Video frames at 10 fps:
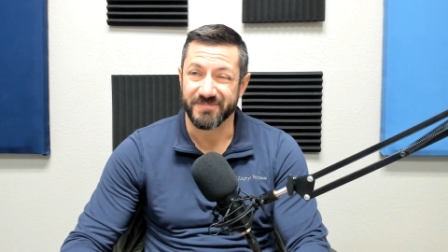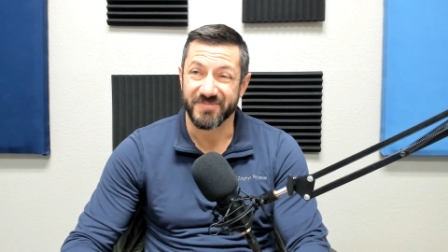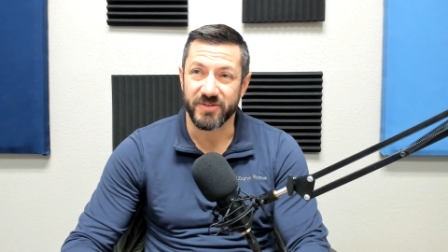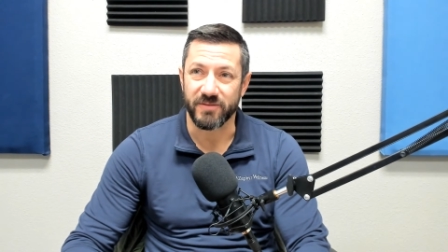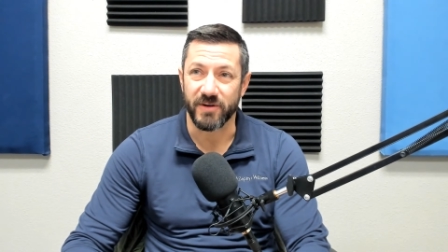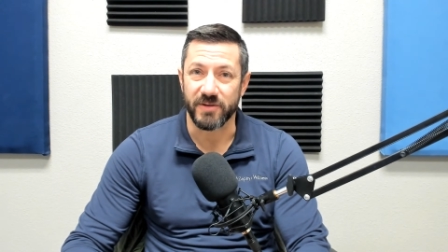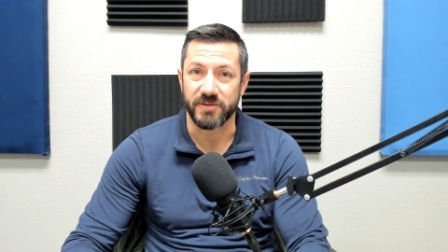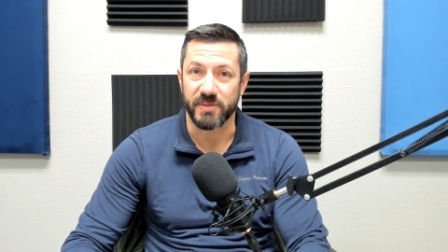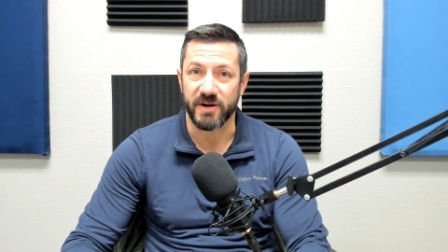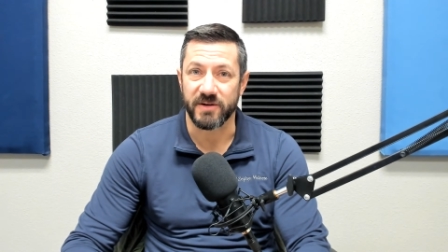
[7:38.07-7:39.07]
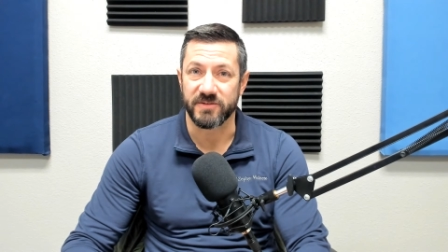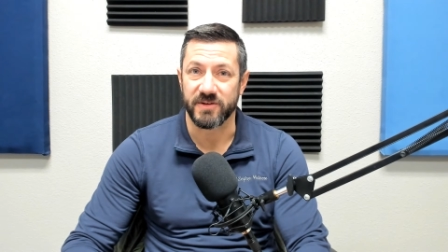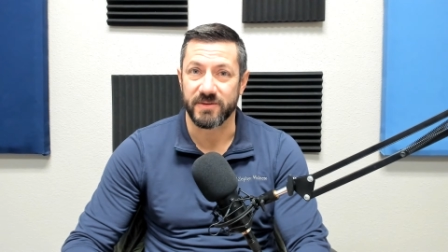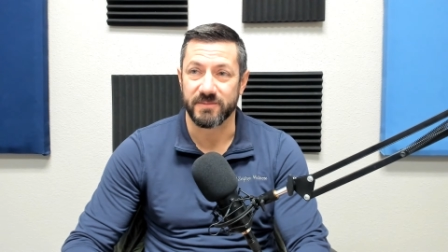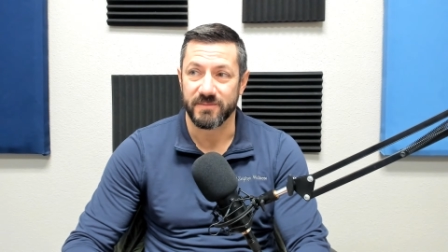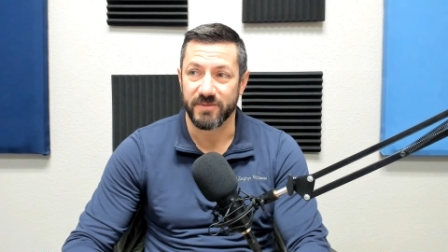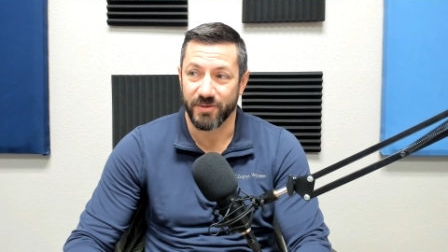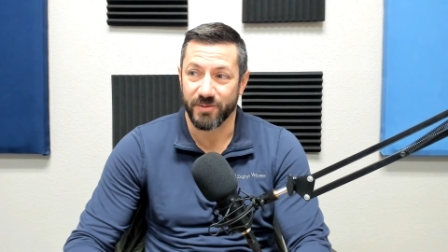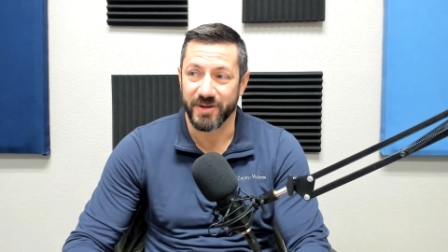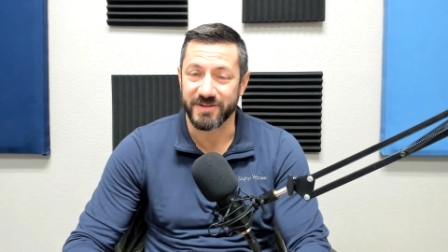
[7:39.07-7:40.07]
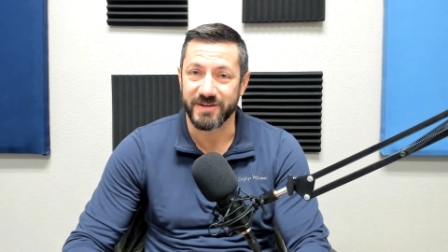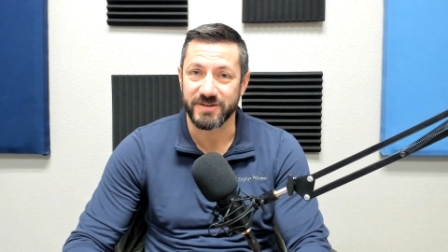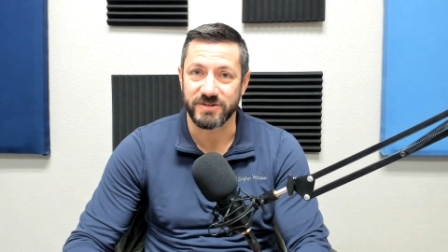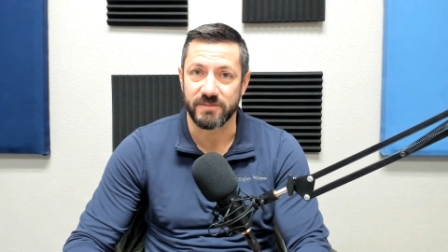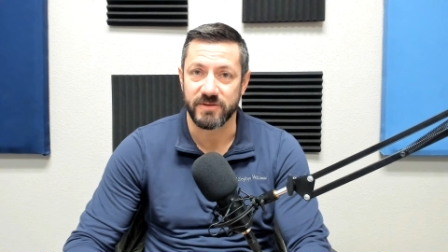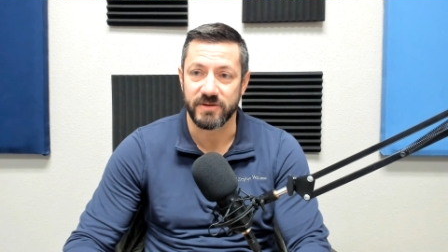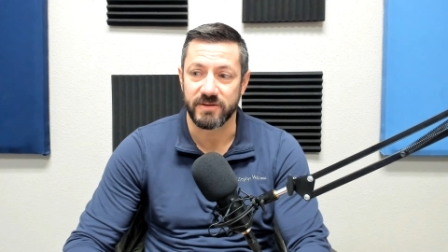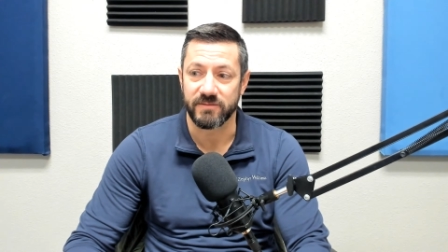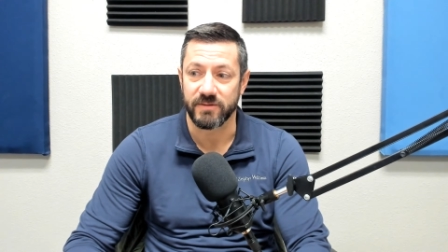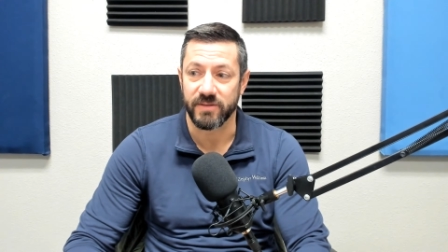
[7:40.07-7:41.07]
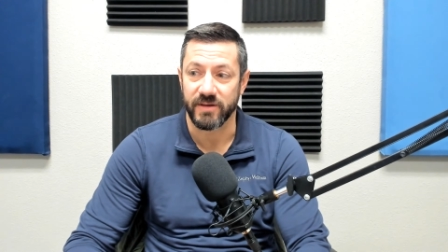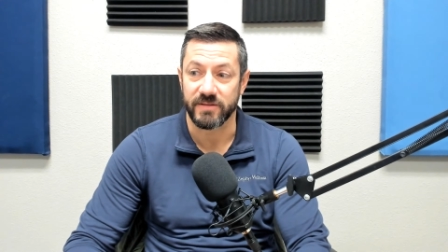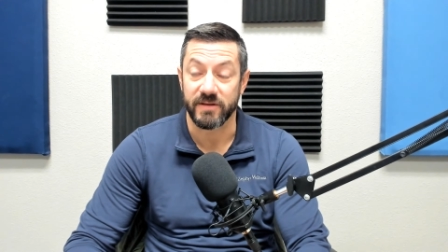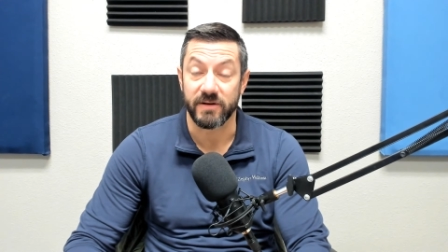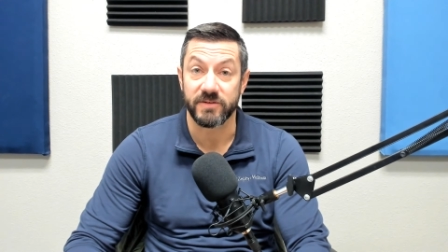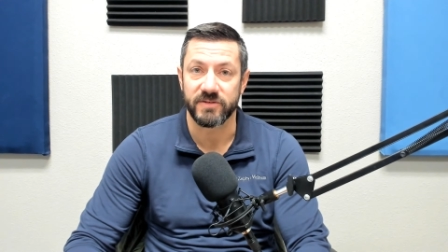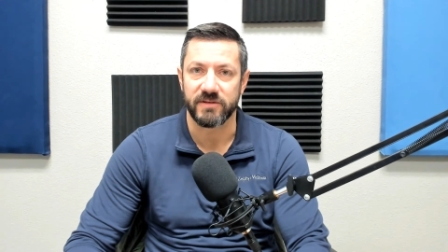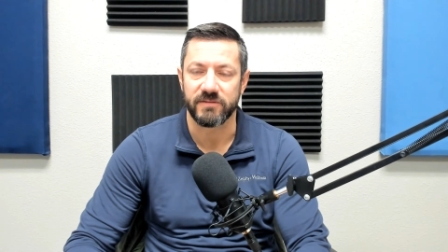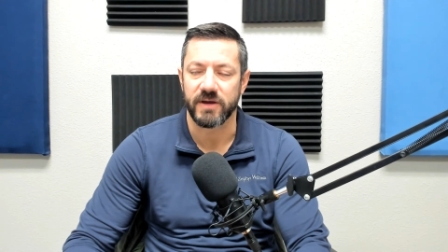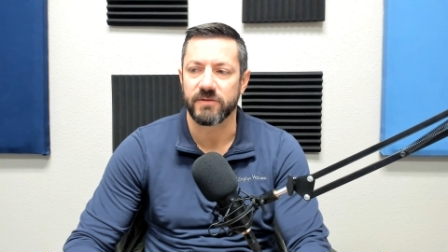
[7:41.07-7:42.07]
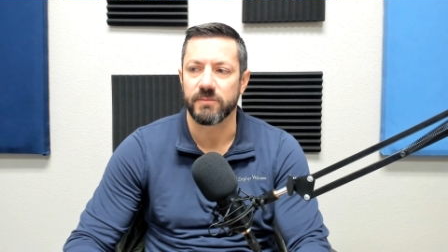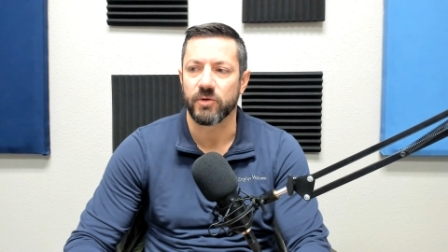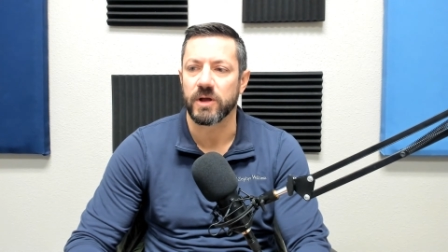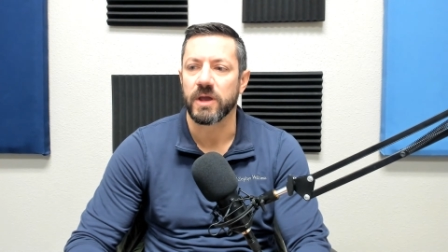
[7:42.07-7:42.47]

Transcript: It's our fault as parents to that we conditioned him to even think that there is T V every morning.